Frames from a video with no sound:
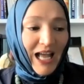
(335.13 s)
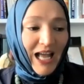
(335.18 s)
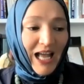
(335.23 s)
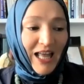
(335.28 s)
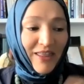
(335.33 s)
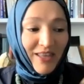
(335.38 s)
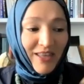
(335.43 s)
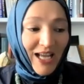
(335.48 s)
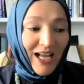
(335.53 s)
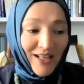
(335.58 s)

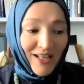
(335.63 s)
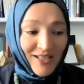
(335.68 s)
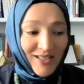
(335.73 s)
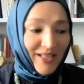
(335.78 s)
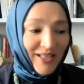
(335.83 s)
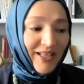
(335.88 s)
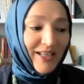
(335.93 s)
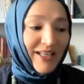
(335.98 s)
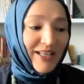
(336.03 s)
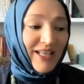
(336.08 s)
And the
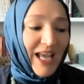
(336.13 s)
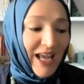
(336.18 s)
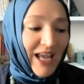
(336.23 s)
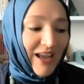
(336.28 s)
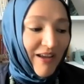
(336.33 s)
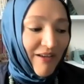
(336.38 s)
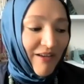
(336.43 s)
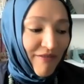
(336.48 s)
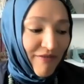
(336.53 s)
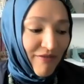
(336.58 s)
answer he
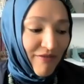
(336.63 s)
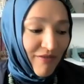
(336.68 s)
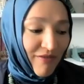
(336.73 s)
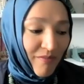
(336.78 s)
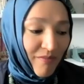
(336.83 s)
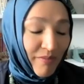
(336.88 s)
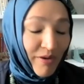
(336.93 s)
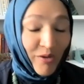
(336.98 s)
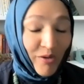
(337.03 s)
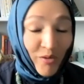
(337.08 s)
gave
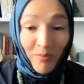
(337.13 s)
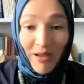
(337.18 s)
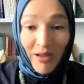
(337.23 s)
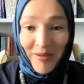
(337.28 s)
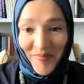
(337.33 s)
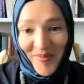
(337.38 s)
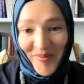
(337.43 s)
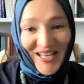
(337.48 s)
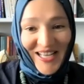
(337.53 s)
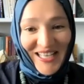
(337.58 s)
blew my
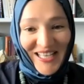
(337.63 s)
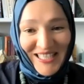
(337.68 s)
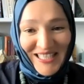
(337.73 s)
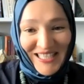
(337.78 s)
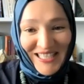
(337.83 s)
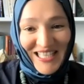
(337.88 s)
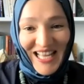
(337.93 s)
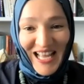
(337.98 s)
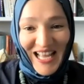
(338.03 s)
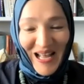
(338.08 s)

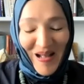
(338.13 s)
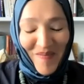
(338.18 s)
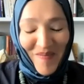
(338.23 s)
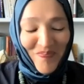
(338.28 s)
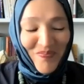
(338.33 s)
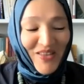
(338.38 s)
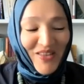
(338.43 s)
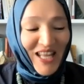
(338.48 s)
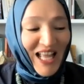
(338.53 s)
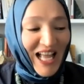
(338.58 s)
mind.
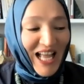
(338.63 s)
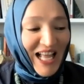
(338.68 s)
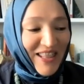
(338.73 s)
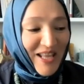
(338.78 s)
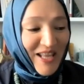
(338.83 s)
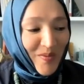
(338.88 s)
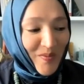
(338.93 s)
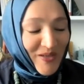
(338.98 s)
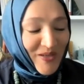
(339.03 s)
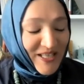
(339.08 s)
And
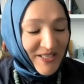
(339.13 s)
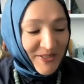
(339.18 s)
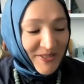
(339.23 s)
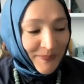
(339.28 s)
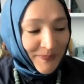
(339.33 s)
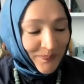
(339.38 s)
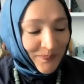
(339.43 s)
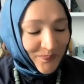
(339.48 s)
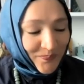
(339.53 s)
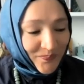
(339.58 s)
that
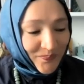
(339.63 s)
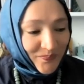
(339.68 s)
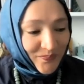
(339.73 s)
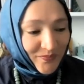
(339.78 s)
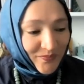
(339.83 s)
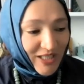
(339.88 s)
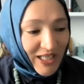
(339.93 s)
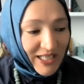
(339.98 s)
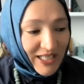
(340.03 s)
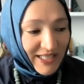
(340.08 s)
was,
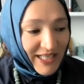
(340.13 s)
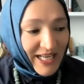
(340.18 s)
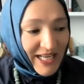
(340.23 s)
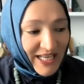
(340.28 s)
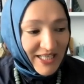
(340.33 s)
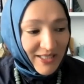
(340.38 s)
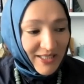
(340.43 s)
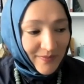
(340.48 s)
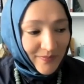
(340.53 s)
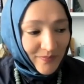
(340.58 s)
he
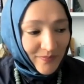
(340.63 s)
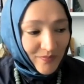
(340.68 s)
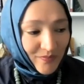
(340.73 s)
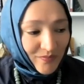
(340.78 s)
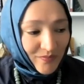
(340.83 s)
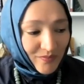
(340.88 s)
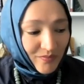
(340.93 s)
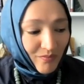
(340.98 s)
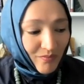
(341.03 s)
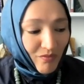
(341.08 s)
said,
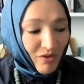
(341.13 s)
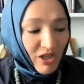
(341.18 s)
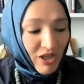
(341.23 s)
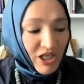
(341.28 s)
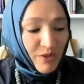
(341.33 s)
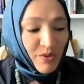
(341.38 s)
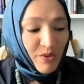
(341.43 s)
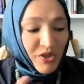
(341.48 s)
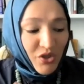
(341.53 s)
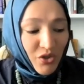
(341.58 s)

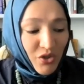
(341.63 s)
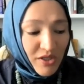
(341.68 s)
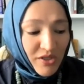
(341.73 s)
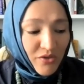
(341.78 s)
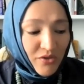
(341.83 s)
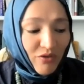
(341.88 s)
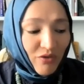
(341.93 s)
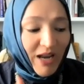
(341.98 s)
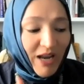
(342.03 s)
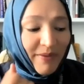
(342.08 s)
he was
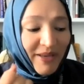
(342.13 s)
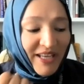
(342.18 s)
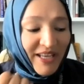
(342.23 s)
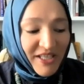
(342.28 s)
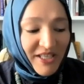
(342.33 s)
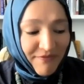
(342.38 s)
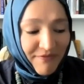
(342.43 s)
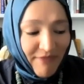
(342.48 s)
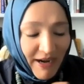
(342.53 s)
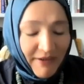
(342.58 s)
describing
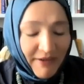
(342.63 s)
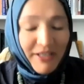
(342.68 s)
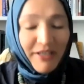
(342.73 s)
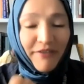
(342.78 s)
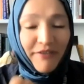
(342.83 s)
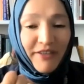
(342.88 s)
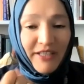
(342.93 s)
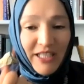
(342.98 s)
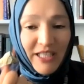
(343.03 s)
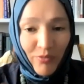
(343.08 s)
his very
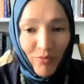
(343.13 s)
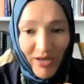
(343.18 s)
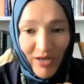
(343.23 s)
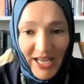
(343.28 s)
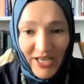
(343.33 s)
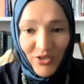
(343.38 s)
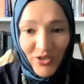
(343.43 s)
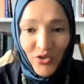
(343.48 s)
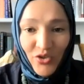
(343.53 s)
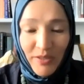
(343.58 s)
difficult
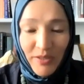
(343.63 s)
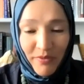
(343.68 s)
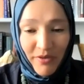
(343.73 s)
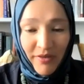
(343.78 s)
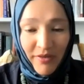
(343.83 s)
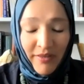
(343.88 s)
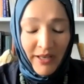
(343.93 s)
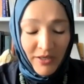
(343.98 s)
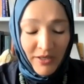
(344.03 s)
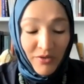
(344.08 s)
relationship
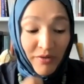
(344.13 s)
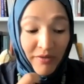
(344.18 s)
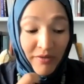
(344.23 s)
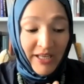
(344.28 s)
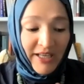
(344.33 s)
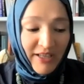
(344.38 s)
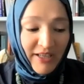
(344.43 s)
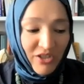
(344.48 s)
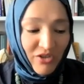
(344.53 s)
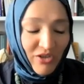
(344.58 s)
to the
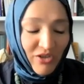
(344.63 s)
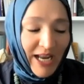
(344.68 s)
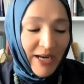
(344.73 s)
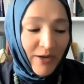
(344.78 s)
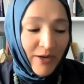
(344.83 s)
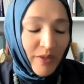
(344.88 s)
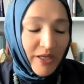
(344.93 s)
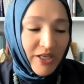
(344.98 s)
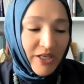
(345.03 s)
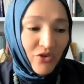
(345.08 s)
English
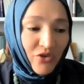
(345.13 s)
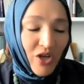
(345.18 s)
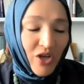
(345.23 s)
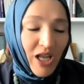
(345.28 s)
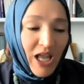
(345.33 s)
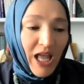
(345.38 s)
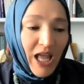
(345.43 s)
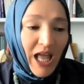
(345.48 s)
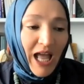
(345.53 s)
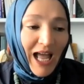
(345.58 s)
language.
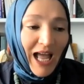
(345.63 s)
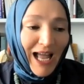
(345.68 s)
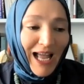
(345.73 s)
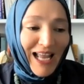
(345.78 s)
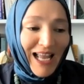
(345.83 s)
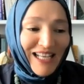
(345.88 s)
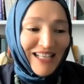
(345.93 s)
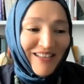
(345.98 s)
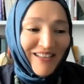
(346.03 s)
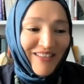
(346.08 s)

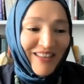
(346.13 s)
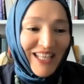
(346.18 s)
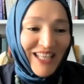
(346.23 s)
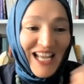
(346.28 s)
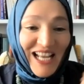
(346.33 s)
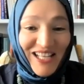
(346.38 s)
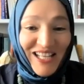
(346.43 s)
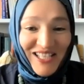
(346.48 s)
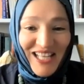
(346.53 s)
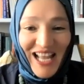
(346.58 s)
And the
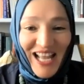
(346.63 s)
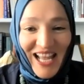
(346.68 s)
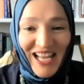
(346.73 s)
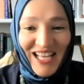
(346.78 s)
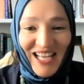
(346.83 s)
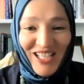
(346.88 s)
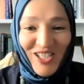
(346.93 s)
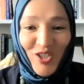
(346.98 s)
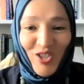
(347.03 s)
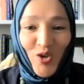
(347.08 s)
essay
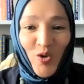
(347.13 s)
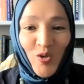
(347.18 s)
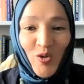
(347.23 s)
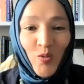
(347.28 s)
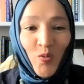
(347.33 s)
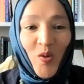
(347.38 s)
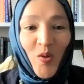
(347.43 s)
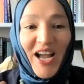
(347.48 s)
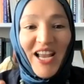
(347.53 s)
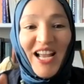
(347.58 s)
is
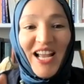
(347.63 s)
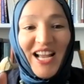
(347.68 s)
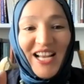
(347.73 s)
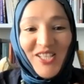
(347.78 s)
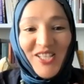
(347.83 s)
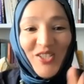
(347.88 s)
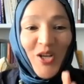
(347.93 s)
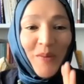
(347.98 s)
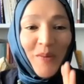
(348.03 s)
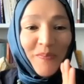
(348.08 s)
called Why I
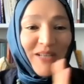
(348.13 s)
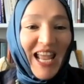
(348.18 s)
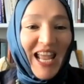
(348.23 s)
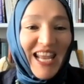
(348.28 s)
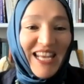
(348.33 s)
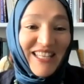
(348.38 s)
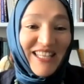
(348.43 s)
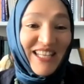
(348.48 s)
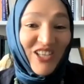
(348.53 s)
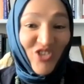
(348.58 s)
Stopped
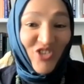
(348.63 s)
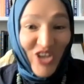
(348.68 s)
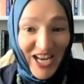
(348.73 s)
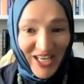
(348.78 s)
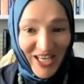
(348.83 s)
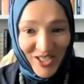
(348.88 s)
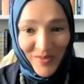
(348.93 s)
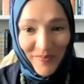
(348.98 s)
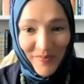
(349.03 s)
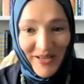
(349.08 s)
Hating
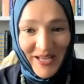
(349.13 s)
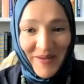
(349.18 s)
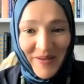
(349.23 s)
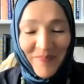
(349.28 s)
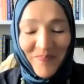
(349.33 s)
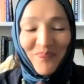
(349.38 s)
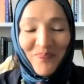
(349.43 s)
Shakespeare.